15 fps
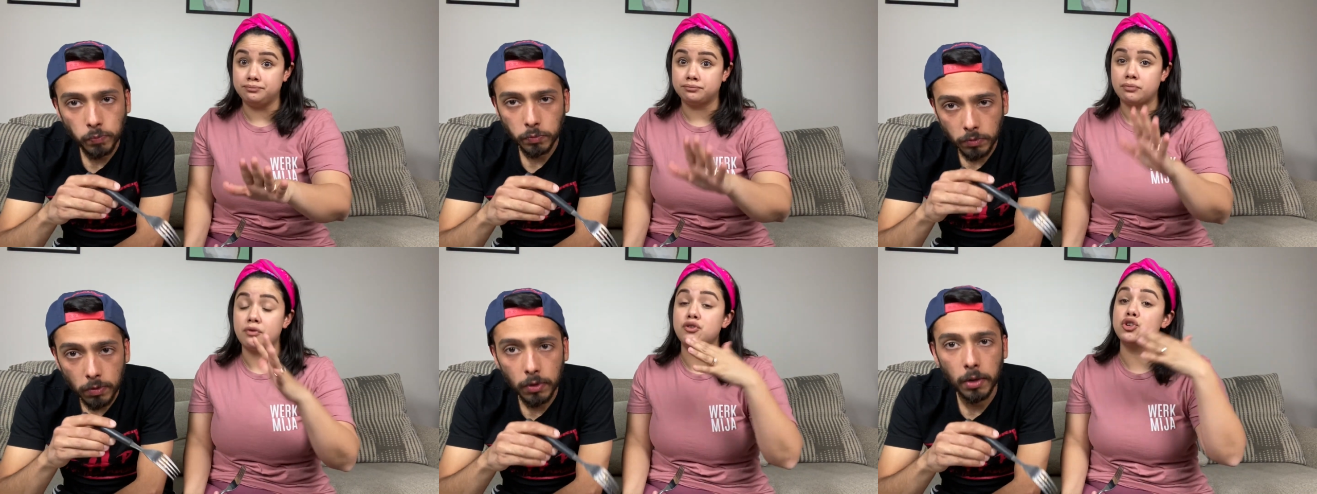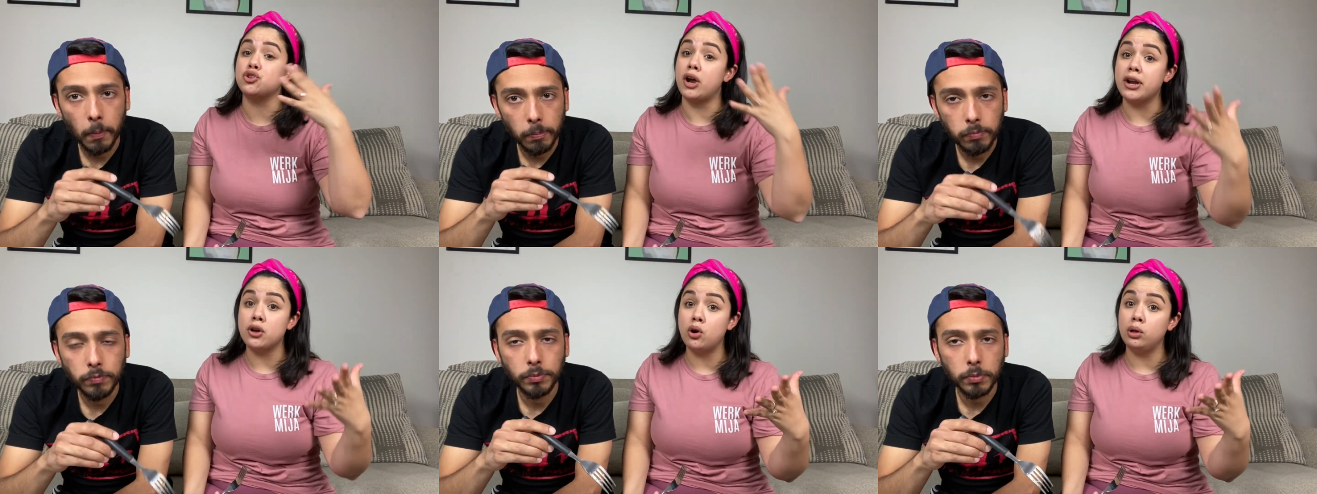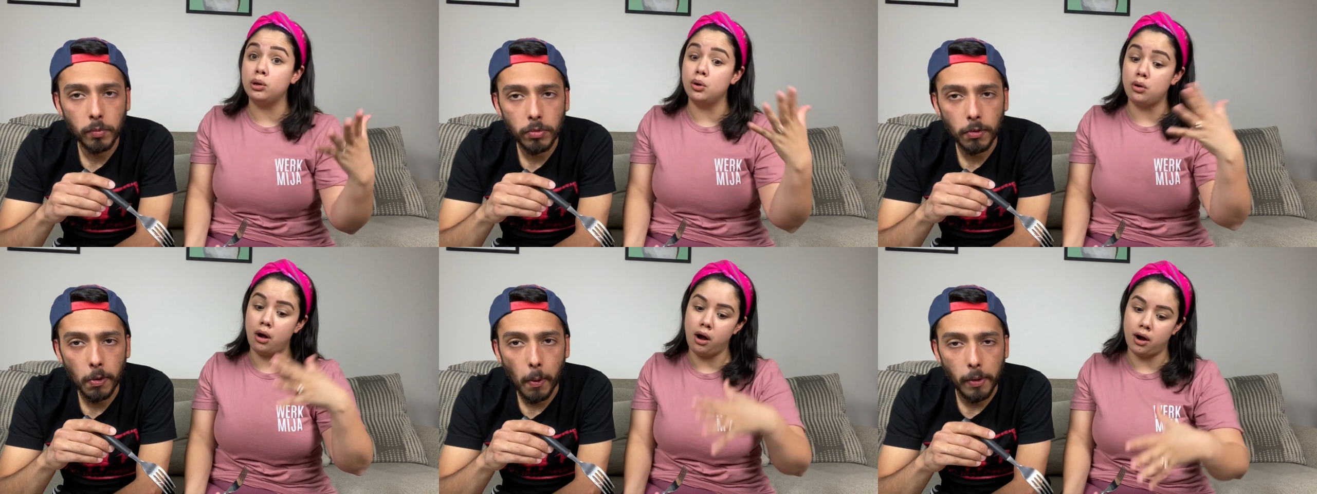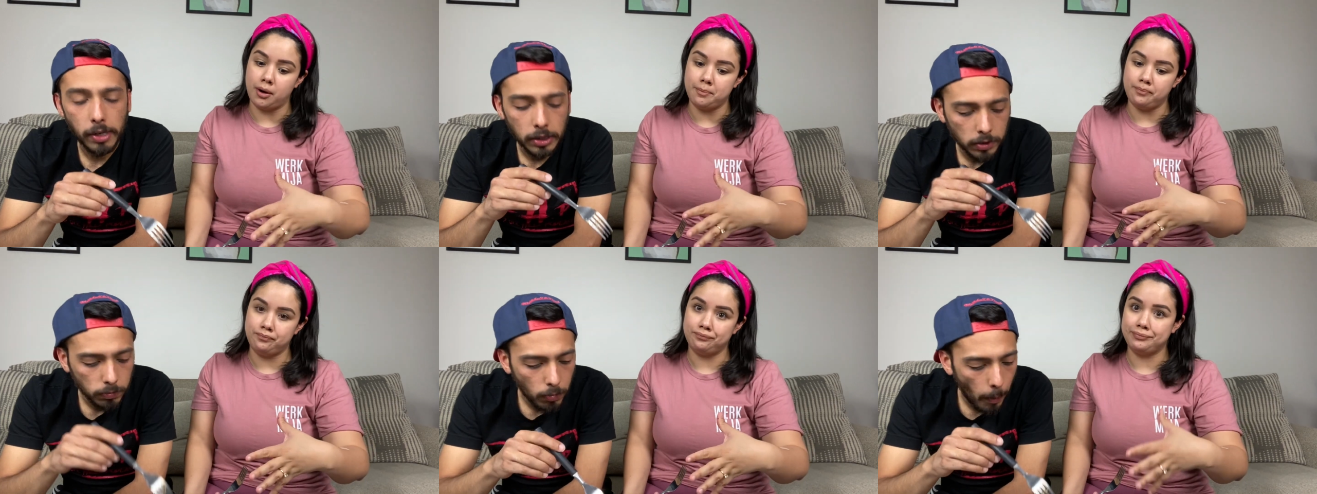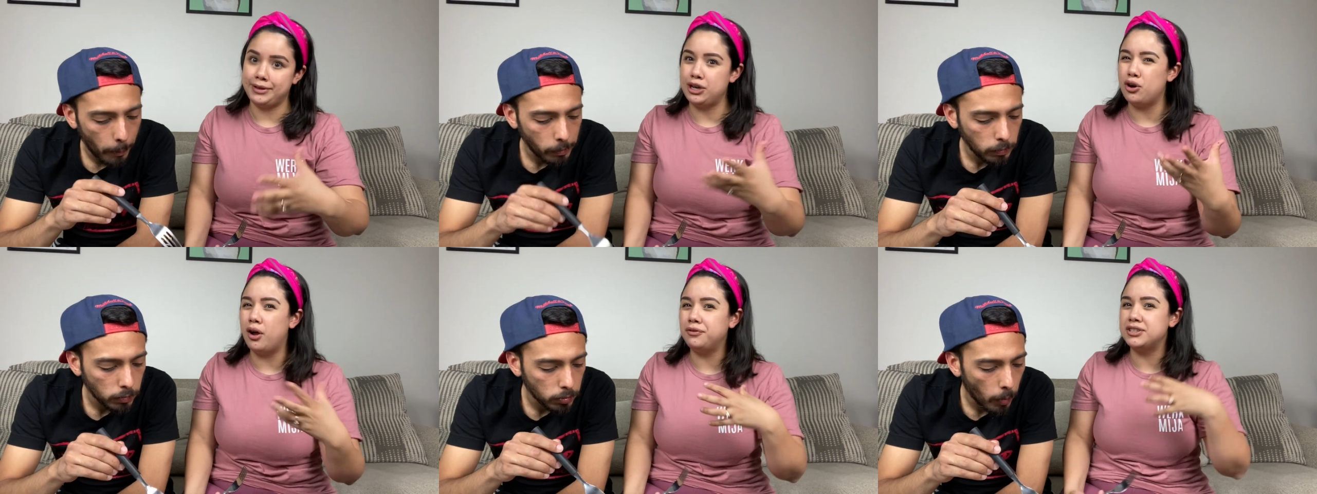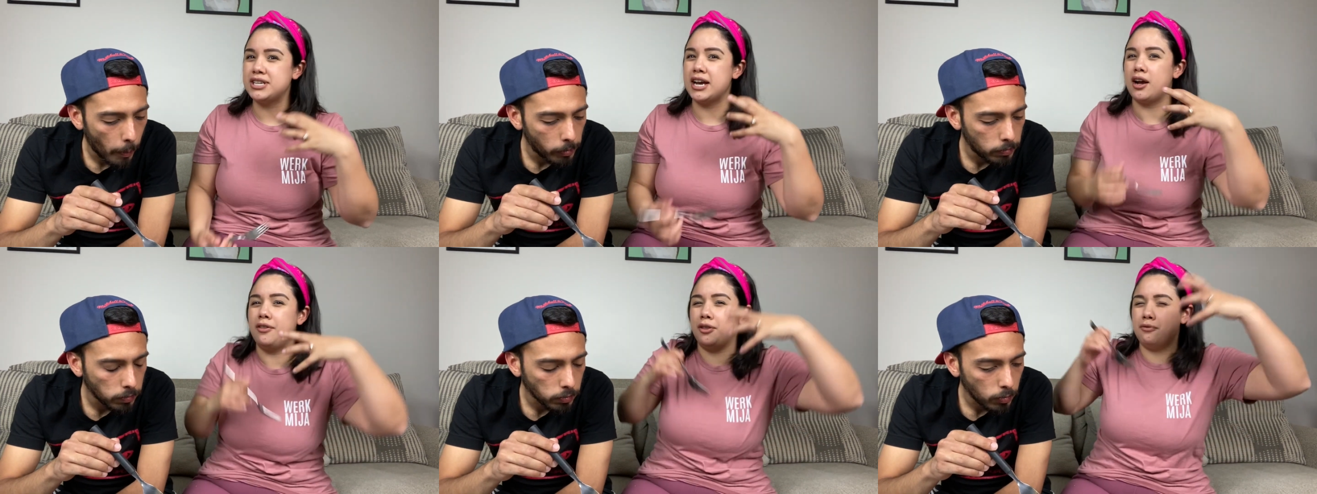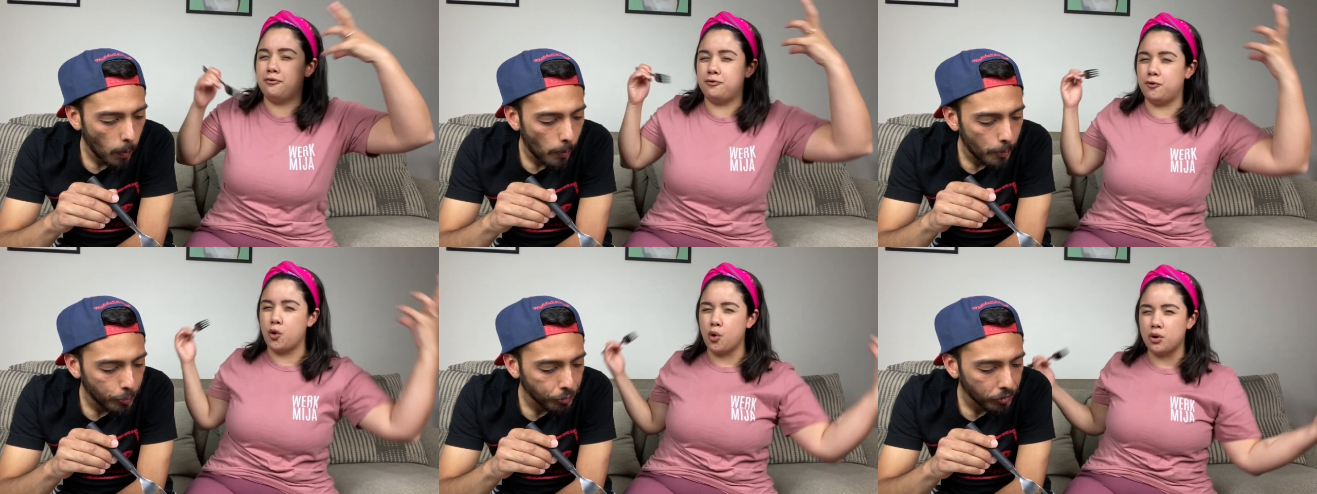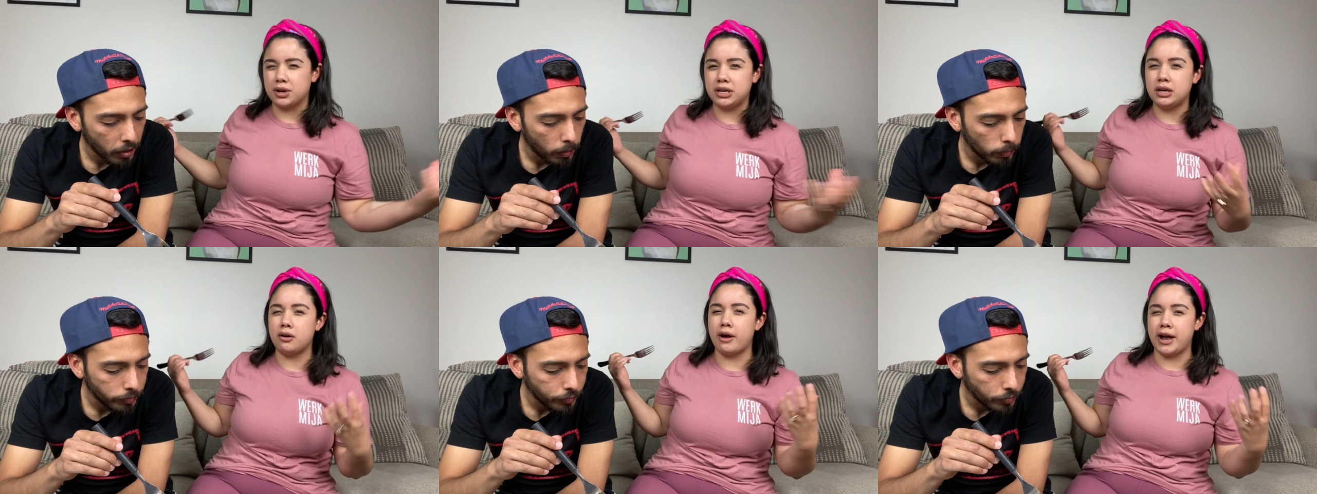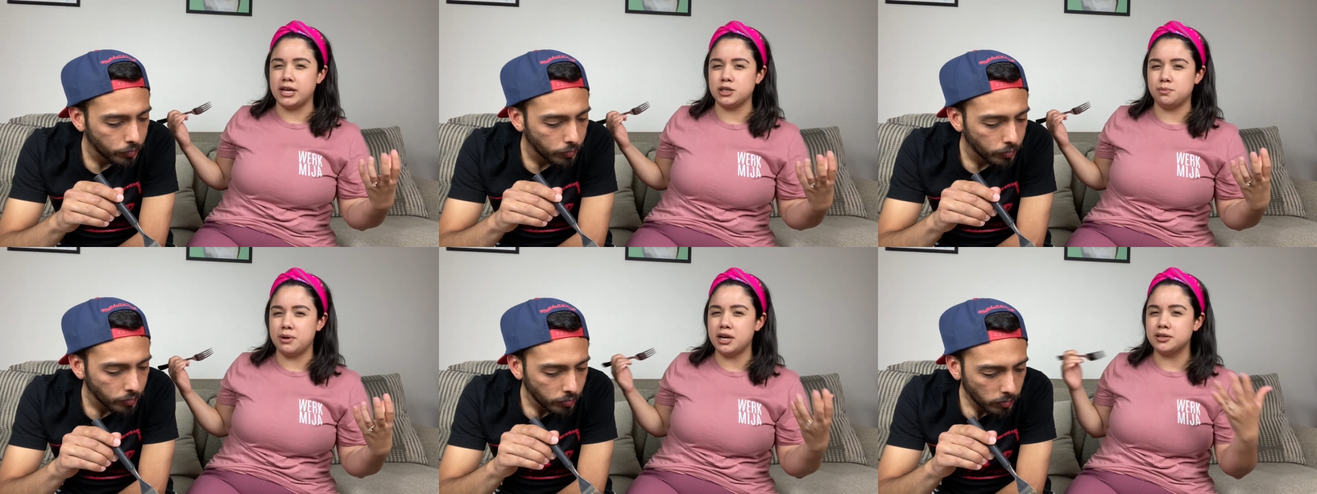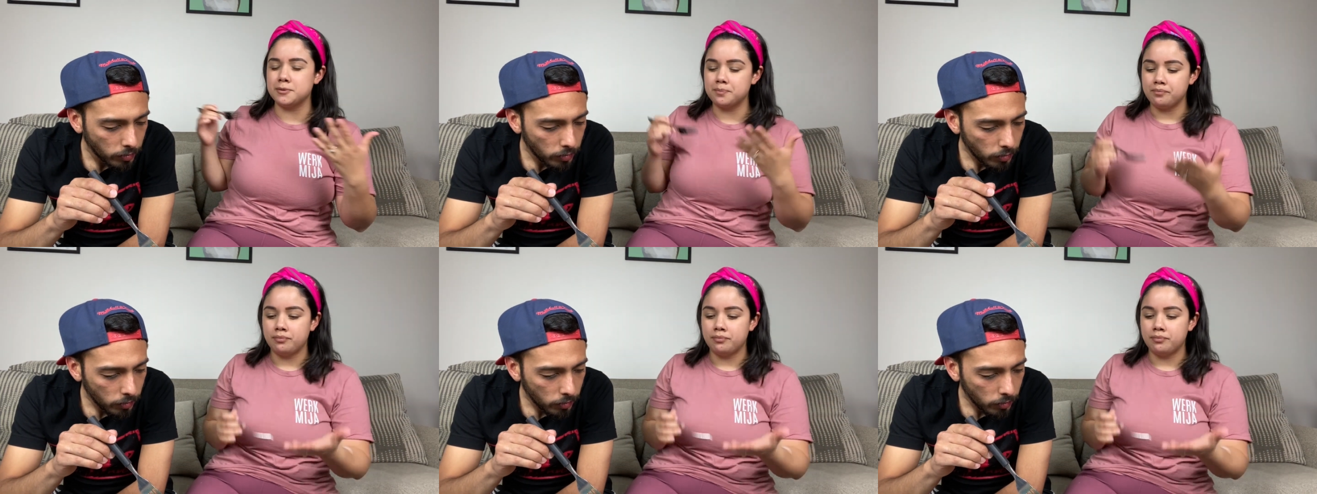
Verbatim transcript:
Speaker 1: You're trying to go low carb, you don't have to take on the full keto aspect.